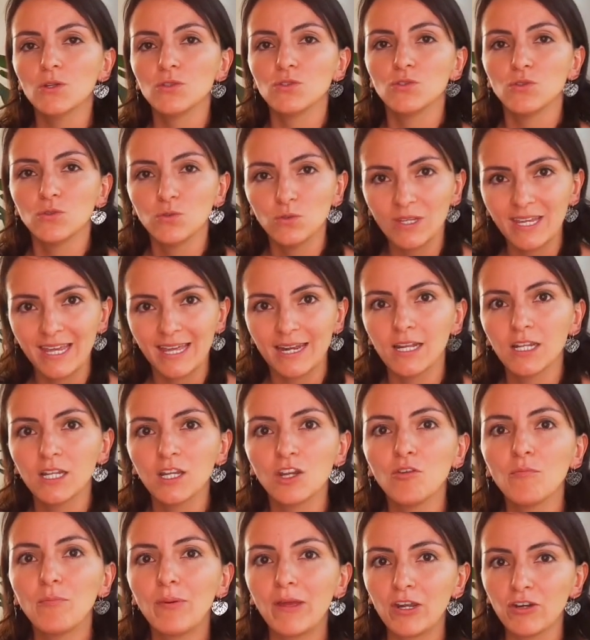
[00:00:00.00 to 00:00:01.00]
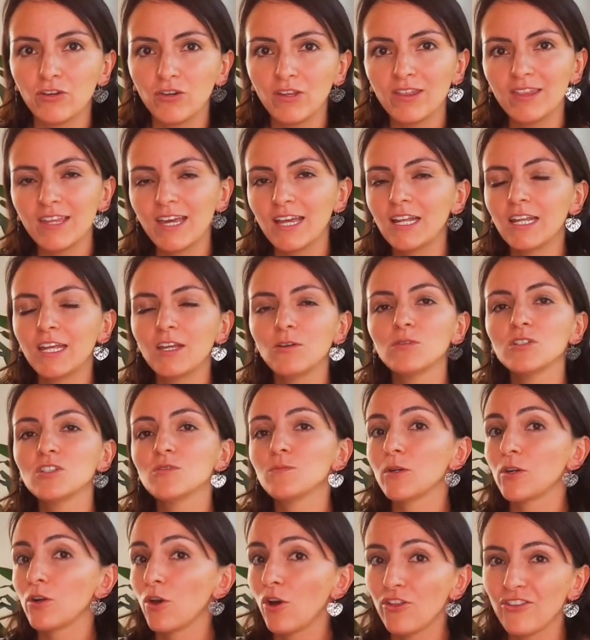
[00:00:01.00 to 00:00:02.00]
to get a little better in that language,
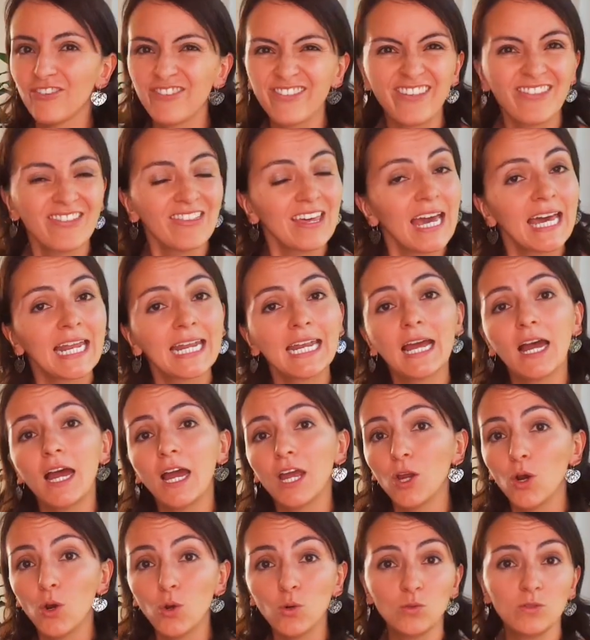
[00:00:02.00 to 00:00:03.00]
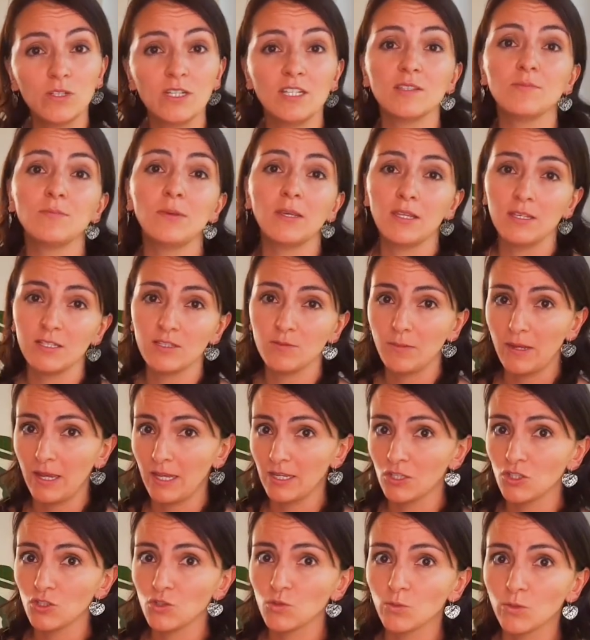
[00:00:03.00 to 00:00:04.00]
but other than that, I only speak
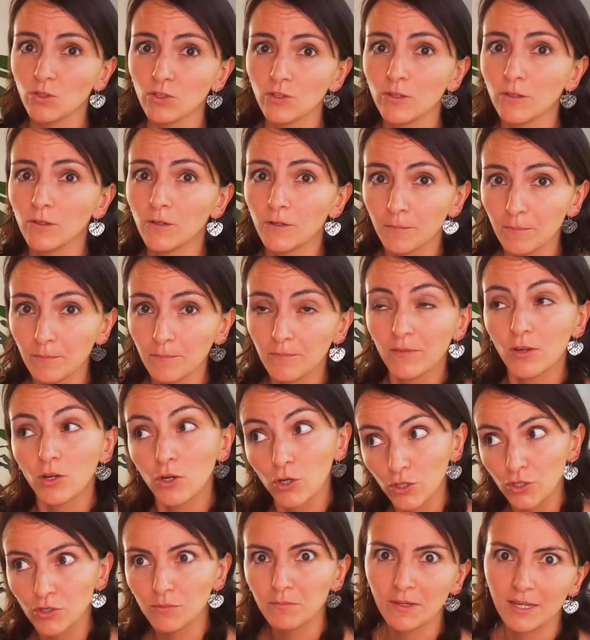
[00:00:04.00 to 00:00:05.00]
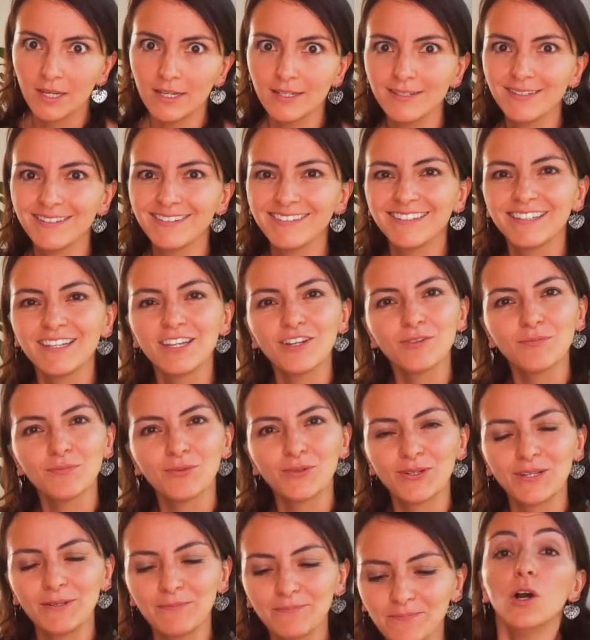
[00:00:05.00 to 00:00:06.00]
Spanish with her, her my little
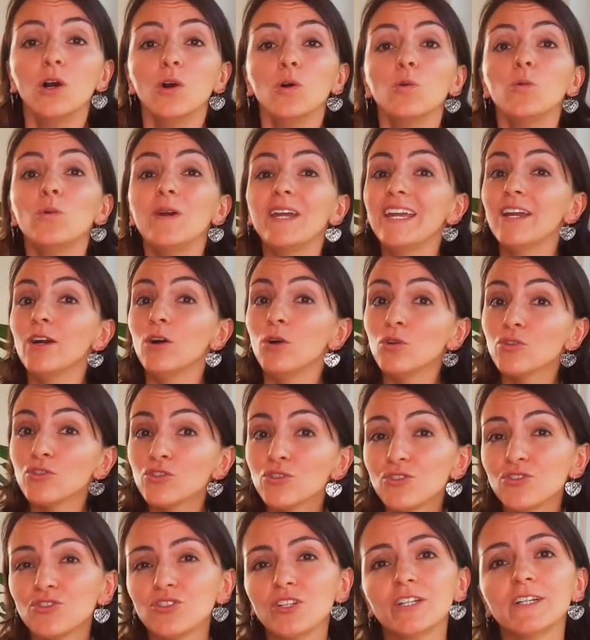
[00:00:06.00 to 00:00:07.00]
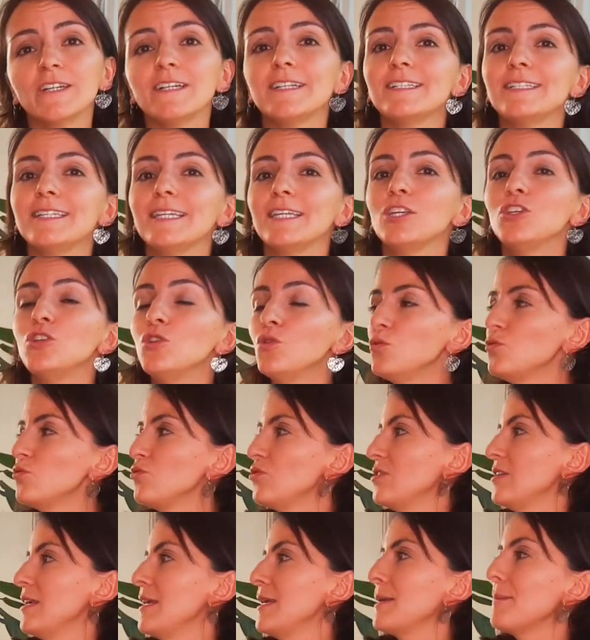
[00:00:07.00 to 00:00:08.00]
boy. We also started
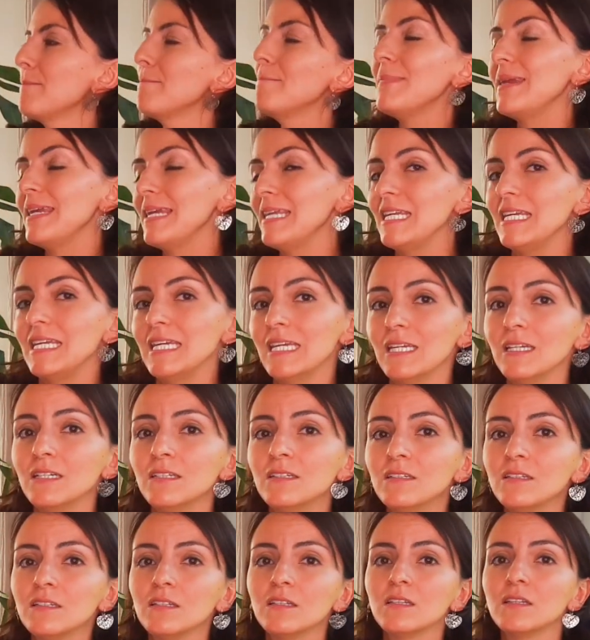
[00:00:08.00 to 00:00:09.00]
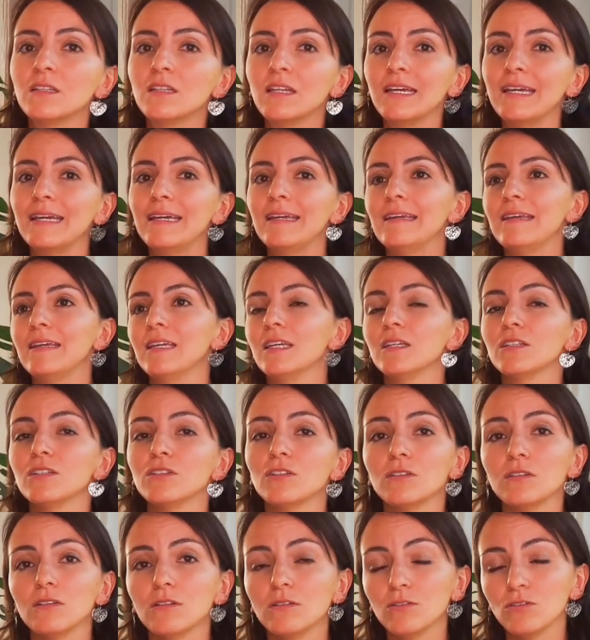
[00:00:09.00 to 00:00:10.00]
using media, like
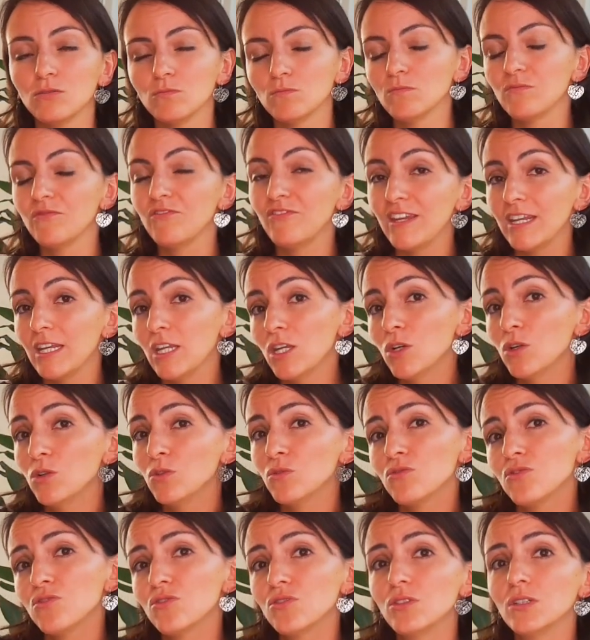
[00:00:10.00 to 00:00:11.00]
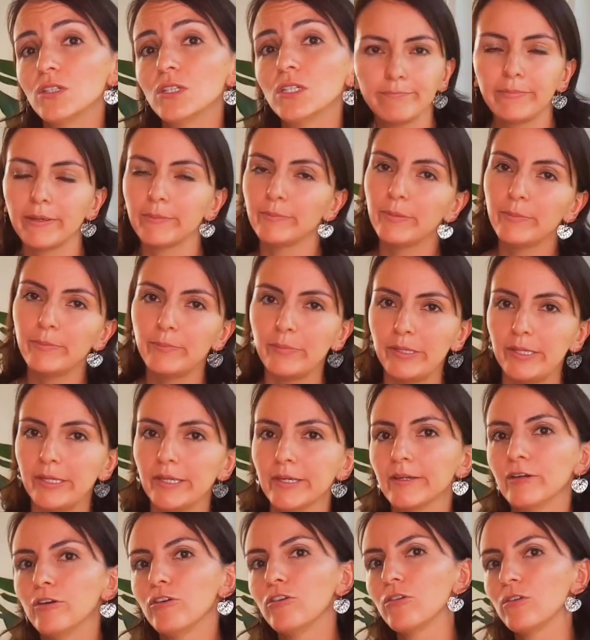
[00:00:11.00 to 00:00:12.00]
um, videos, Peppa
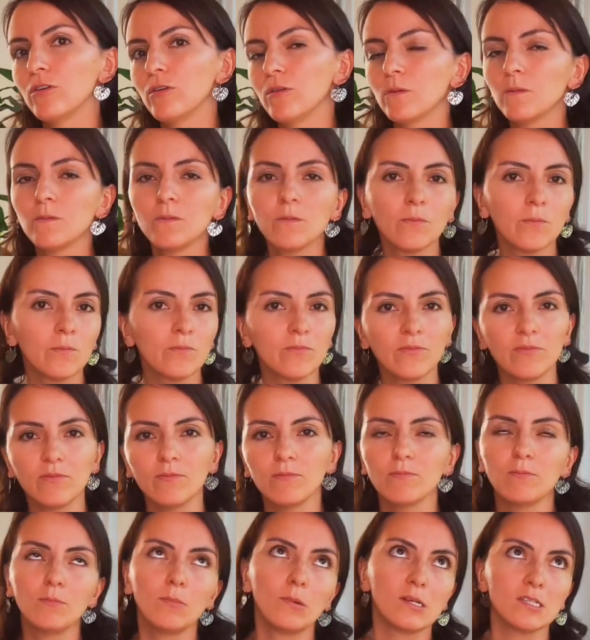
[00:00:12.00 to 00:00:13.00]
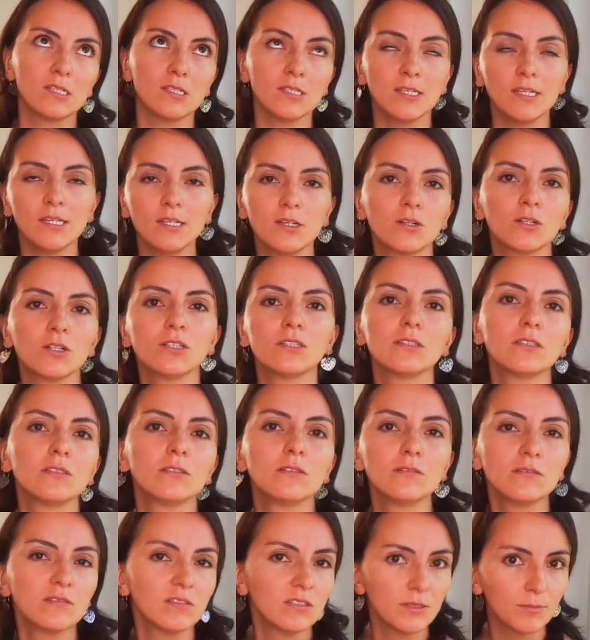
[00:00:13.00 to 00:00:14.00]
Pig or Muzzy or
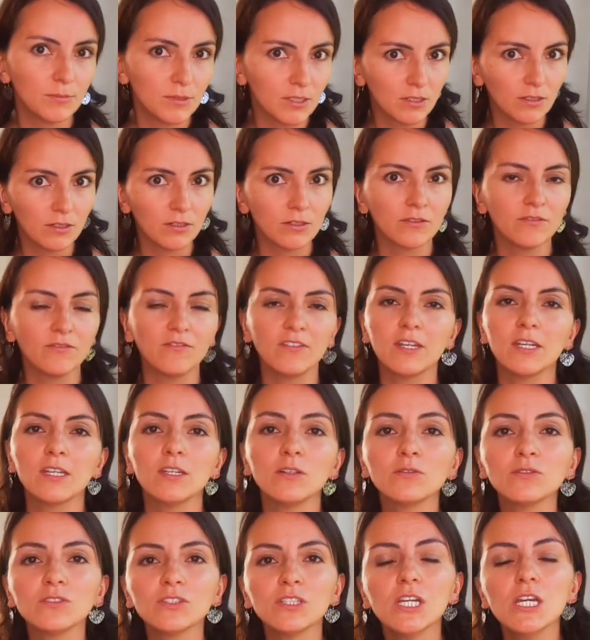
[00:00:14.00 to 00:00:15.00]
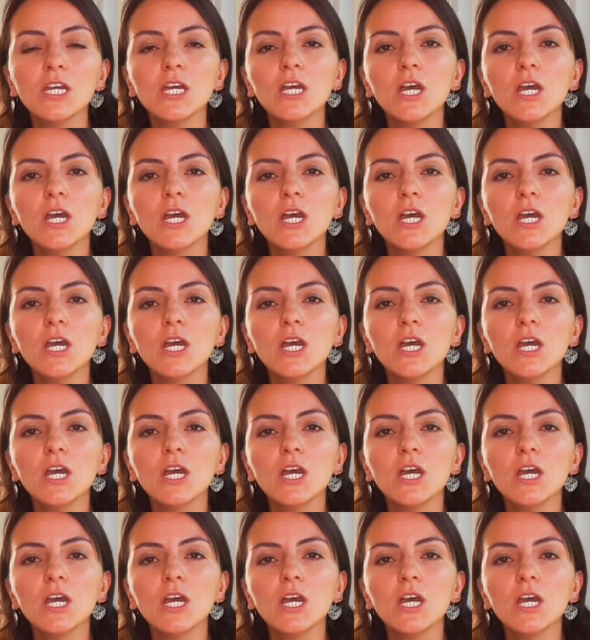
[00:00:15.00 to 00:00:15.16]
similar videos